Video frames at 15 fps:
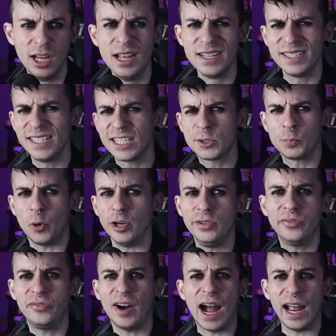
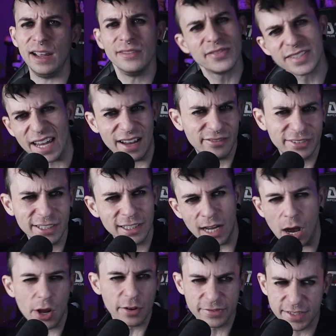6.5, 7
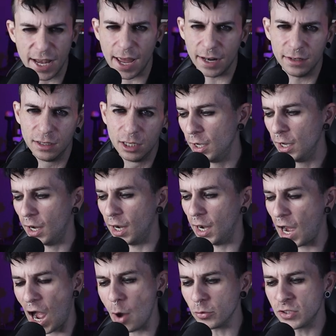out of 10.
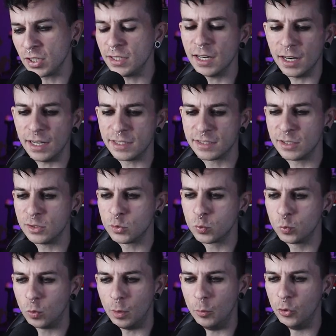Uh, I would say that like this is
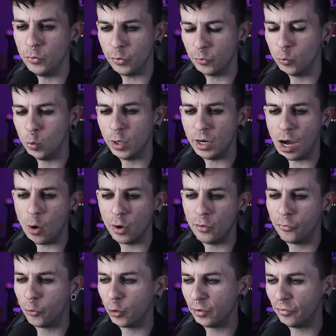one movie of 1 hour and
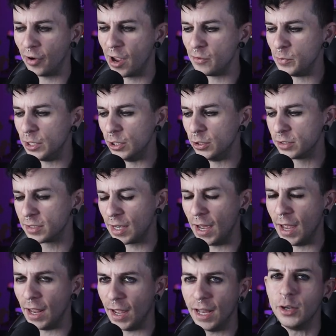45 minutes
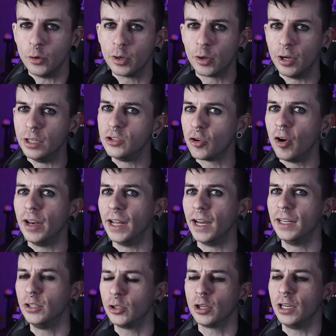and, and, you're gonna enjoy
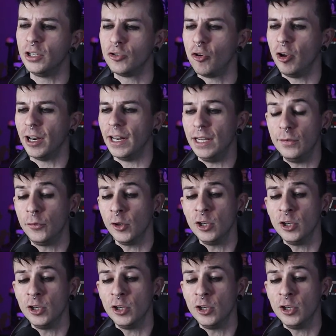that. You're gonna enjoy that. If you